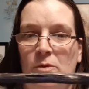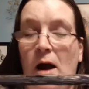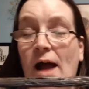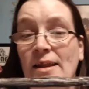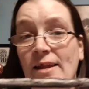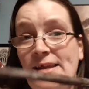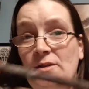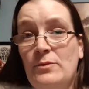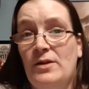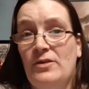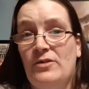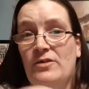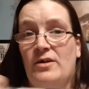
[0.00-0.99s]
I like the
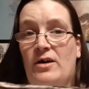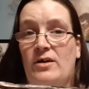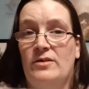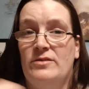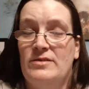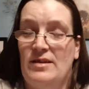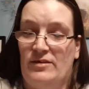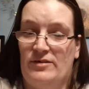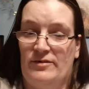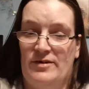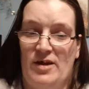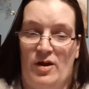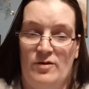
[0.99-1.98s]
ones that aren't
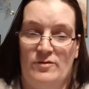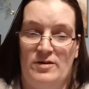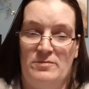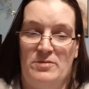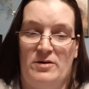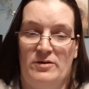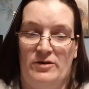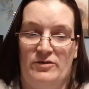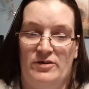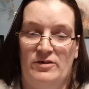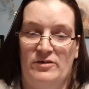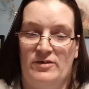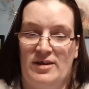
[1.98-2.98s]
necessarily overly polished. It
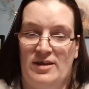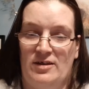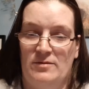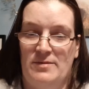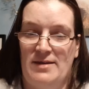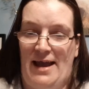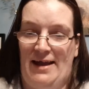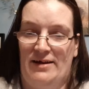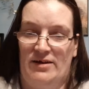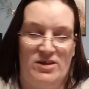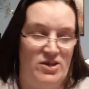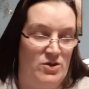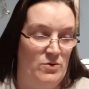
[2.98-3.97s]
looks like it could be
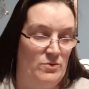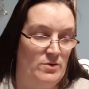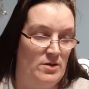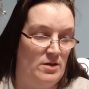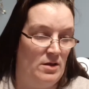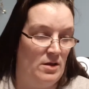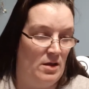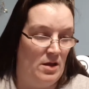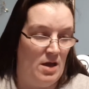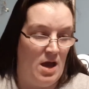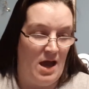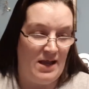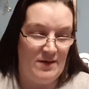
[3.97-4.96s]
hand-hewn.
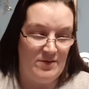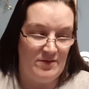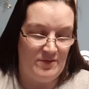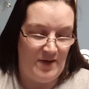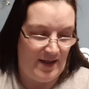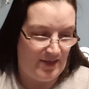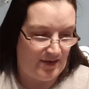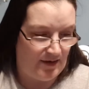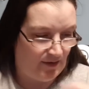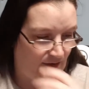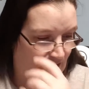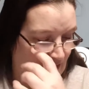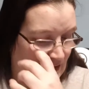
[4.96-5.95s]
And given the fact that
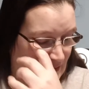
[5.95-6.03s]
it's